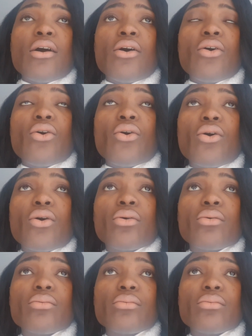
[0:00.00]
or
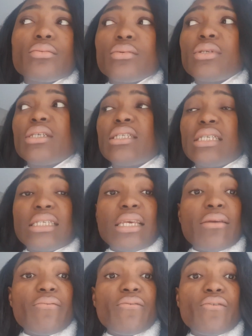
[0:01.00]
is the
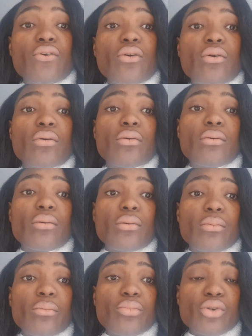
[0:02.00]
same for
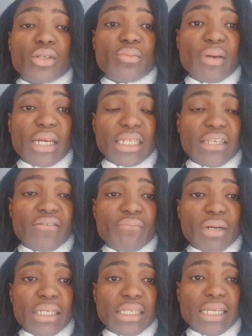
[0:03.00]
prospective
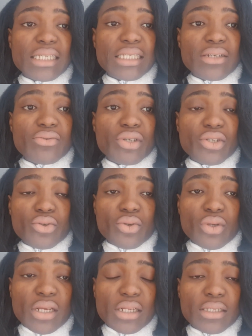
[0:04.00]
master's degree
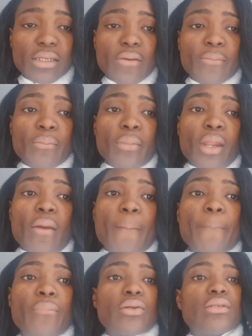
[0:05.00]
students,
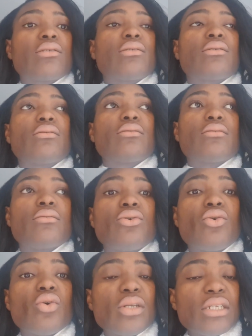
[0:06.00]
but the
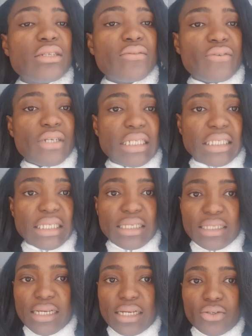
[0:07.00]
only difference is
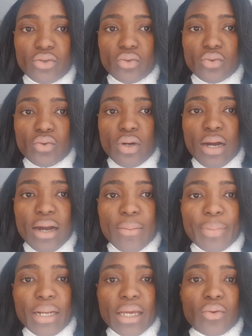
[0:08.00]
that you are
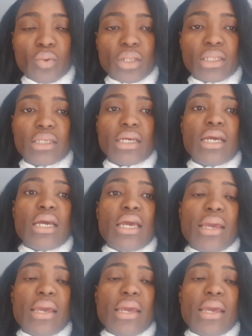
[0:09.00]
applying with a